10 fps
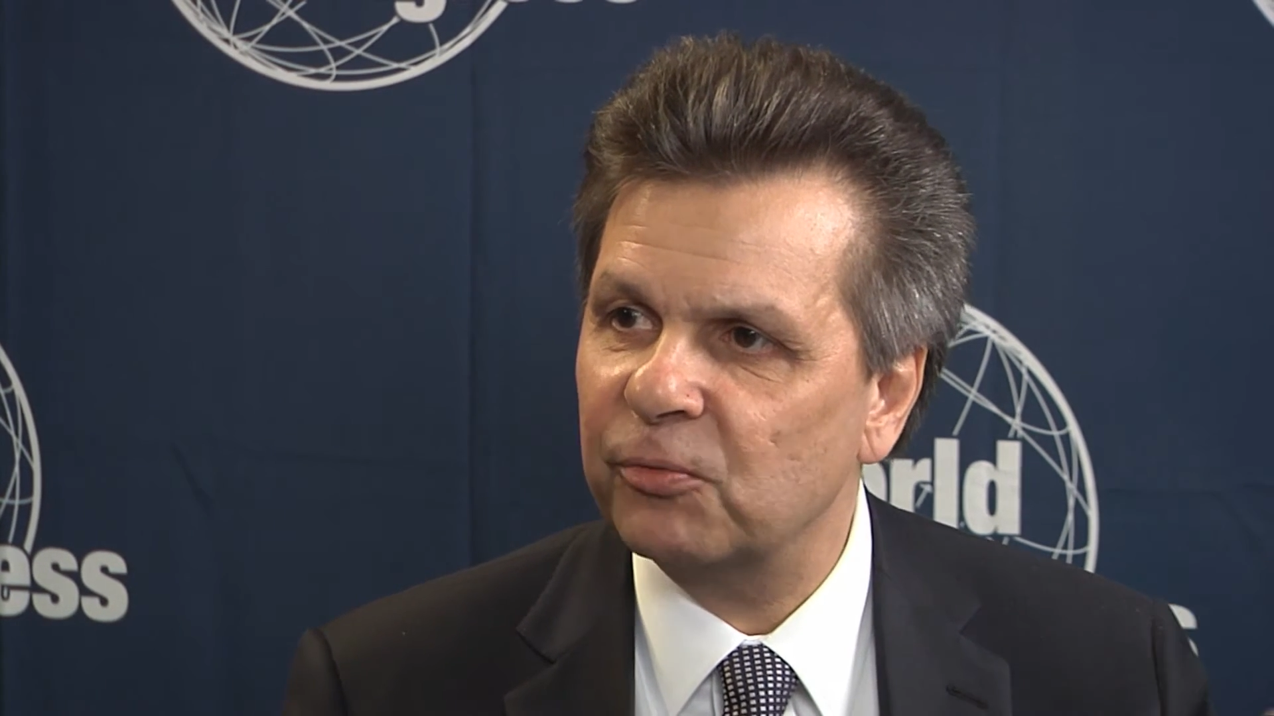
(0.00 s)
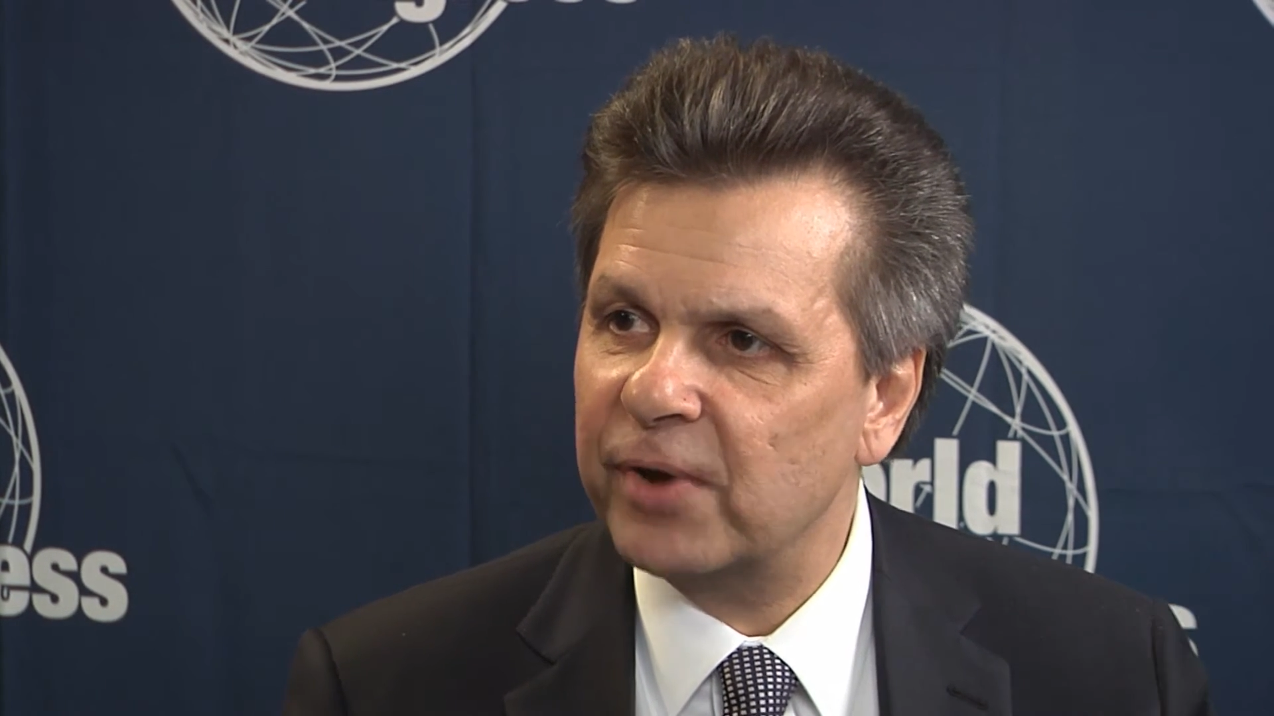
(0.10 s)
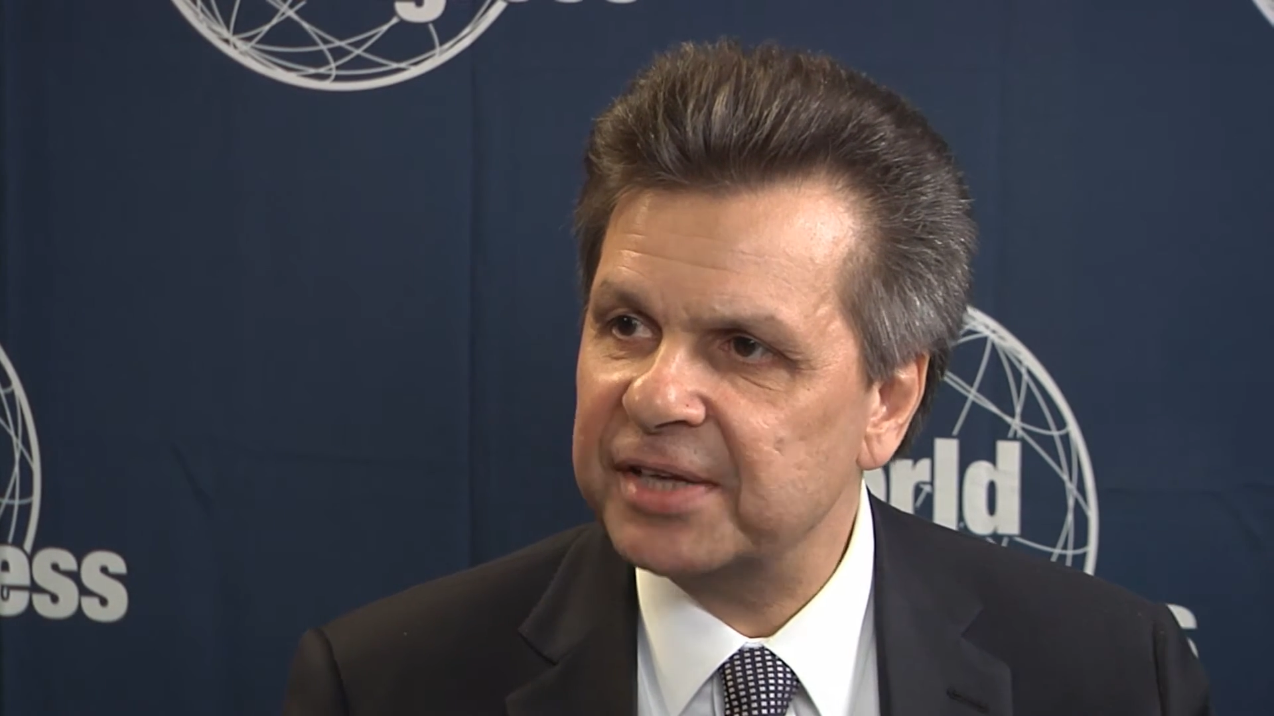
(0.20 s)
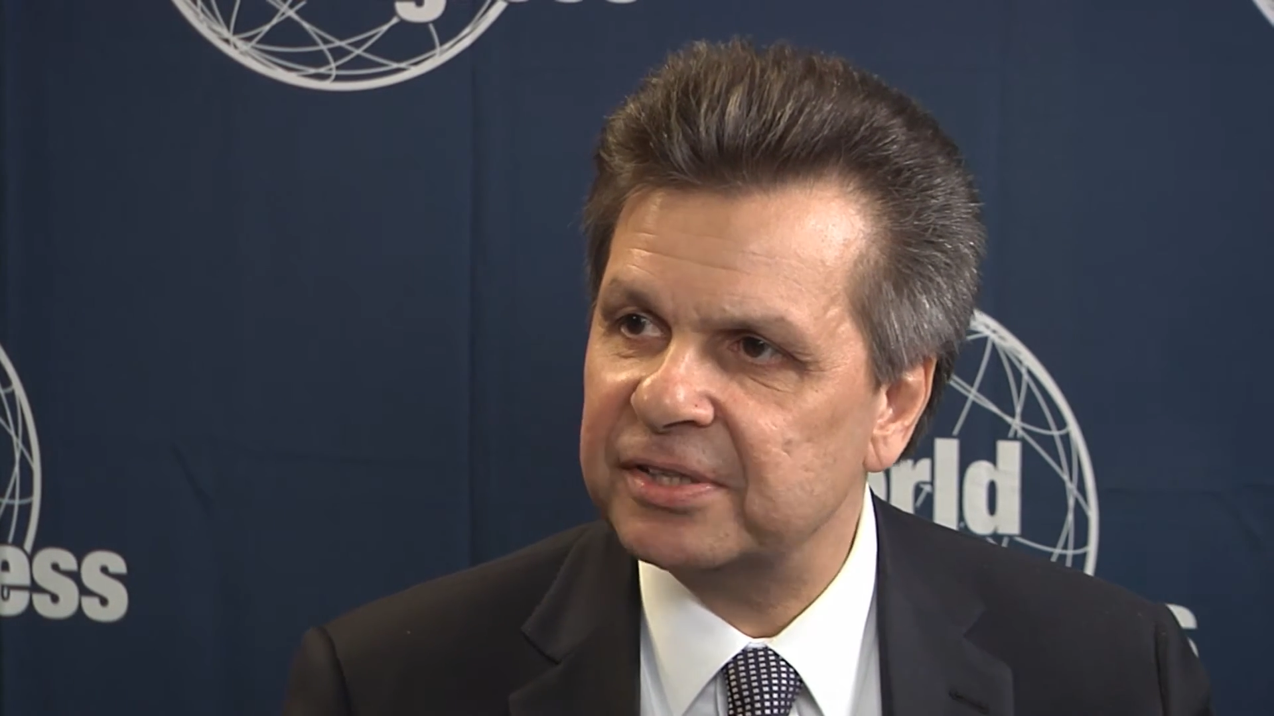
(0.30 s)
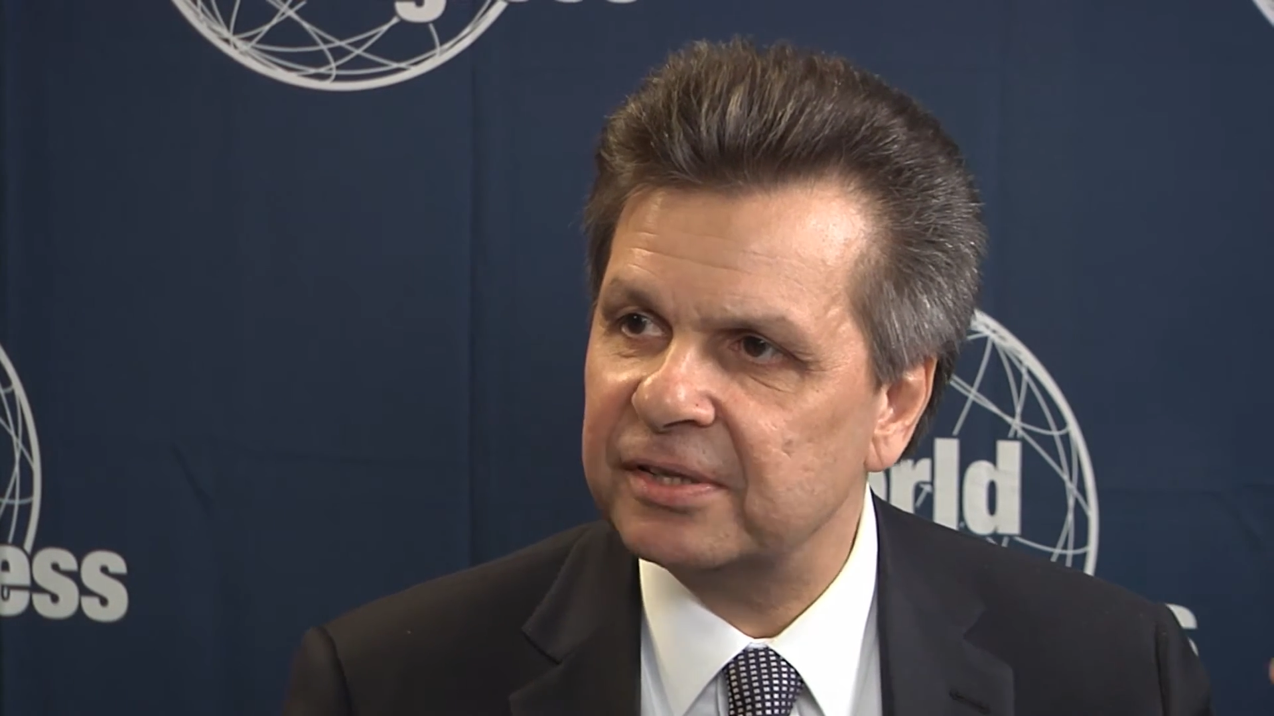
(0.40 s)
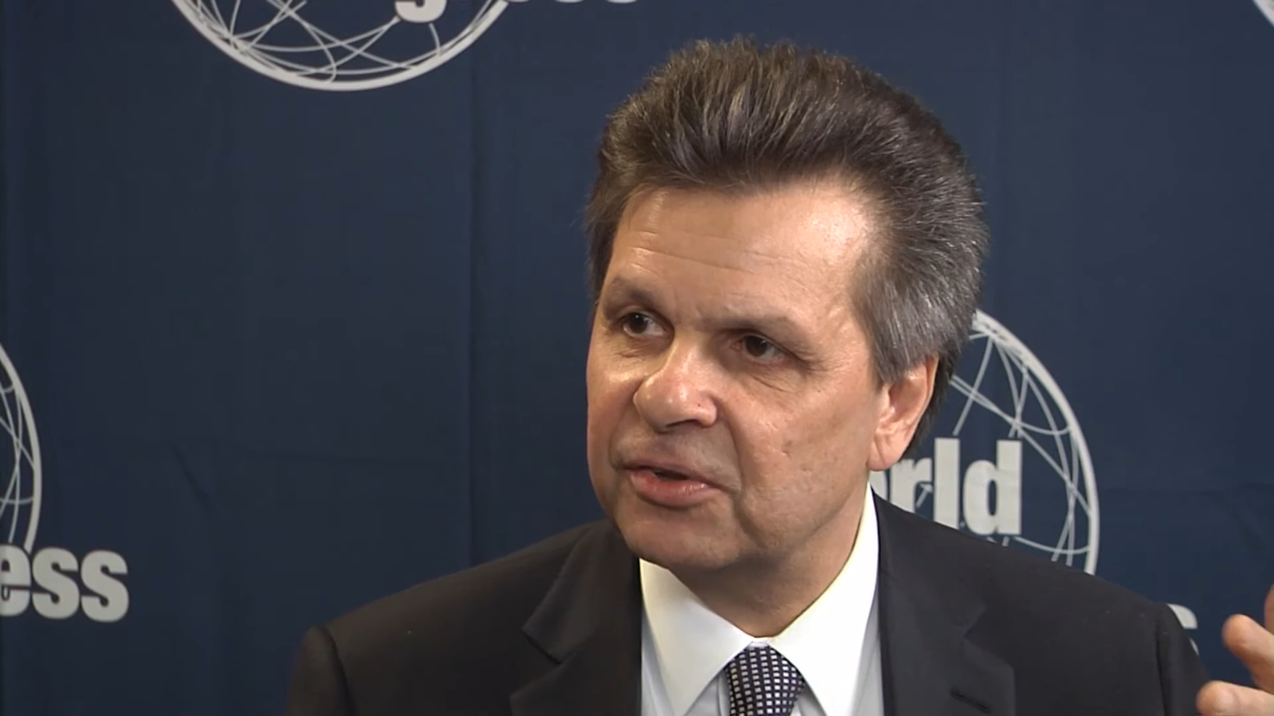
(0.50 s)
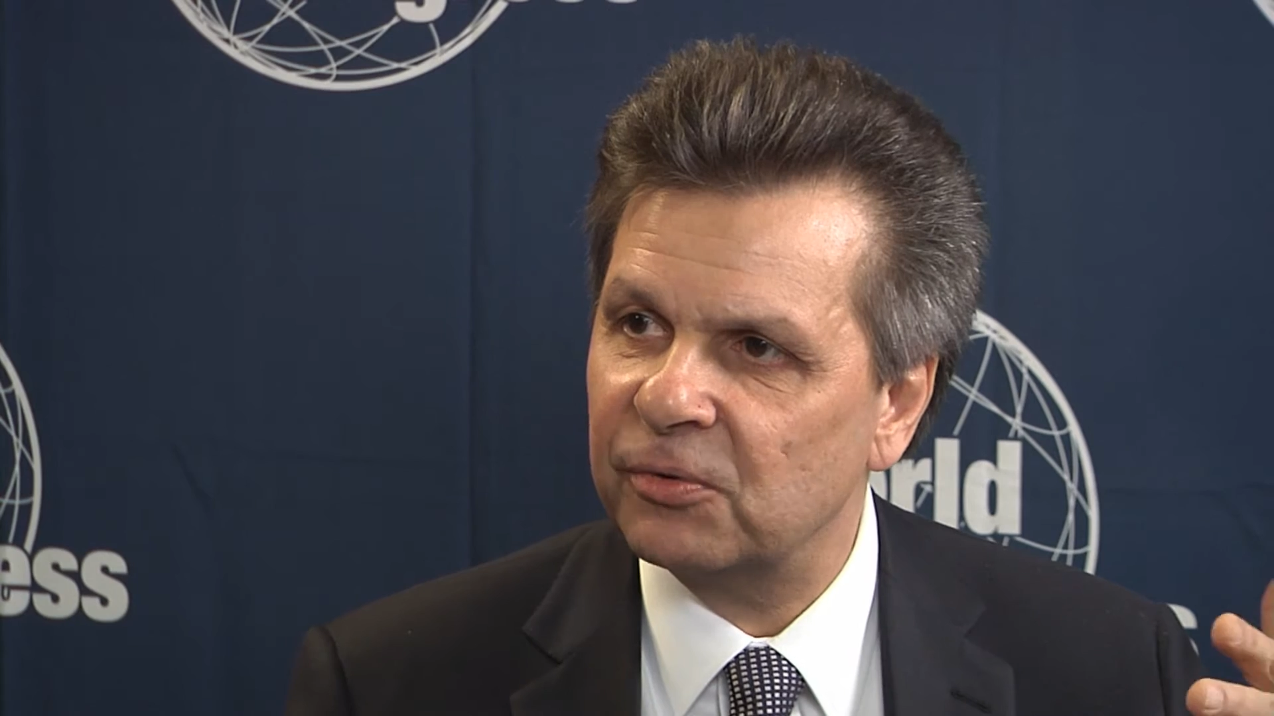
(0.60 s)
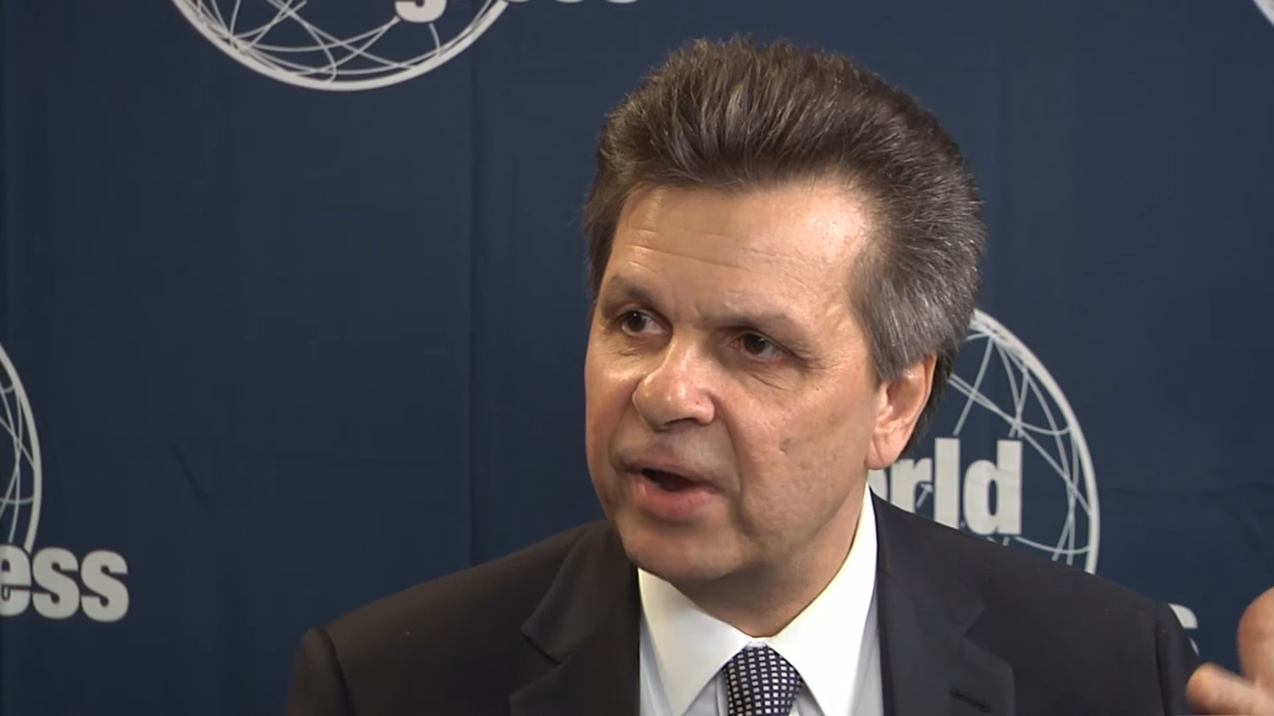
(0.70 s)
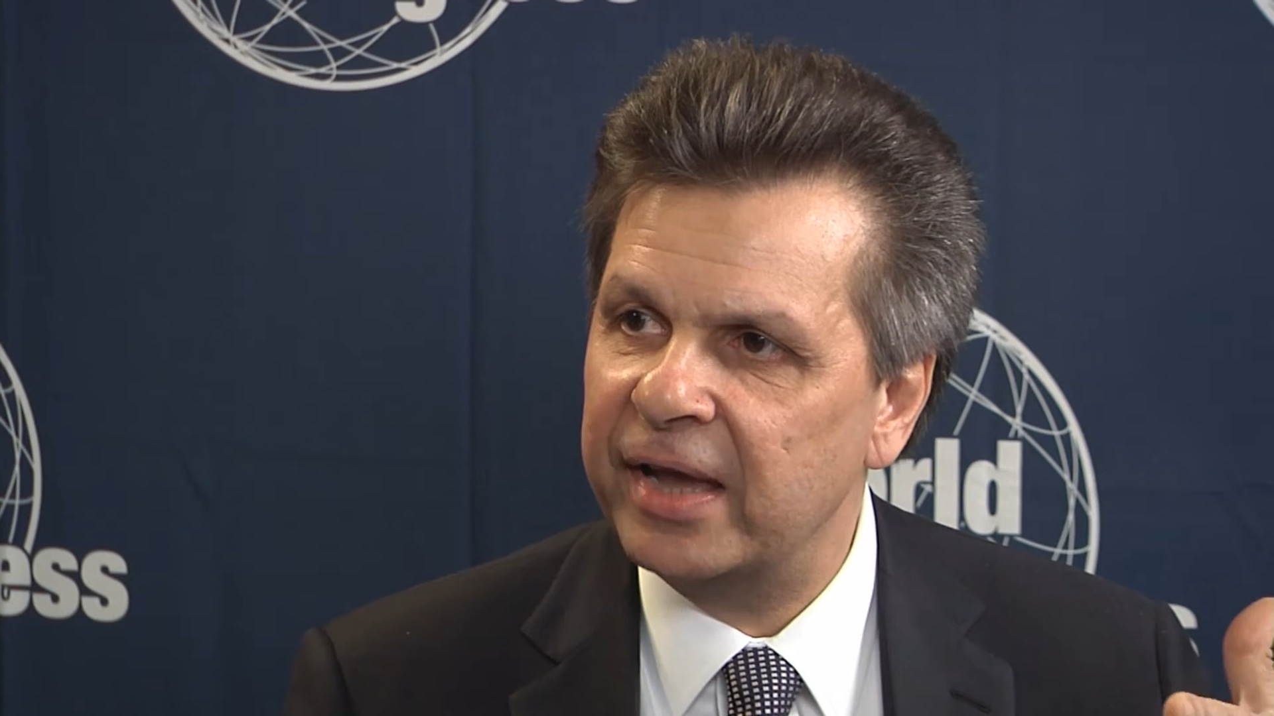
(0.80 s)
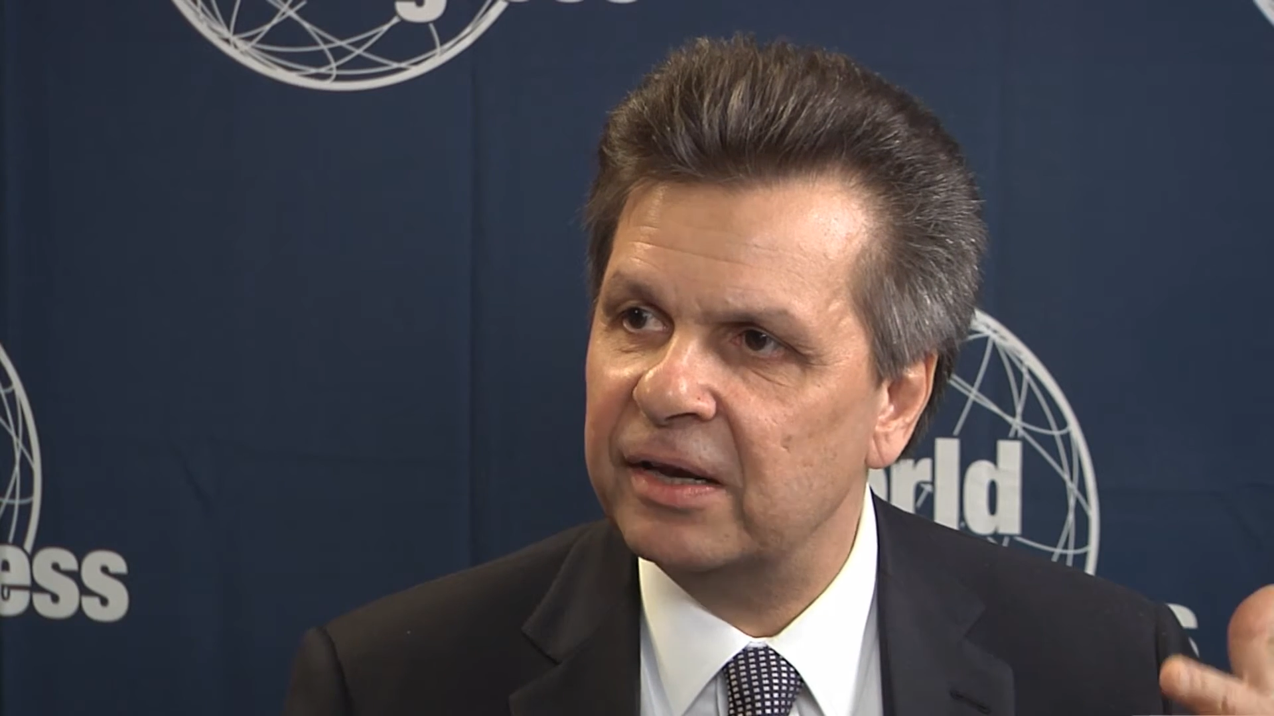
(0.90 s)
arrest the
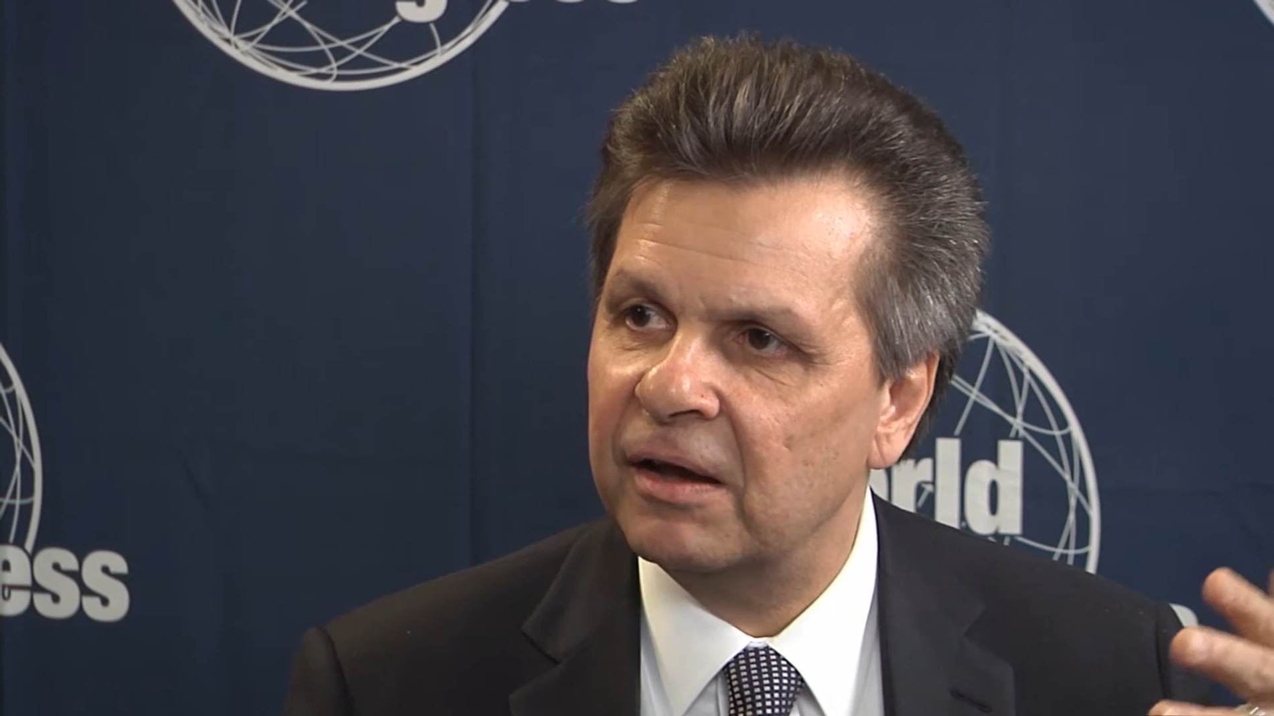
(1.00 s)
rate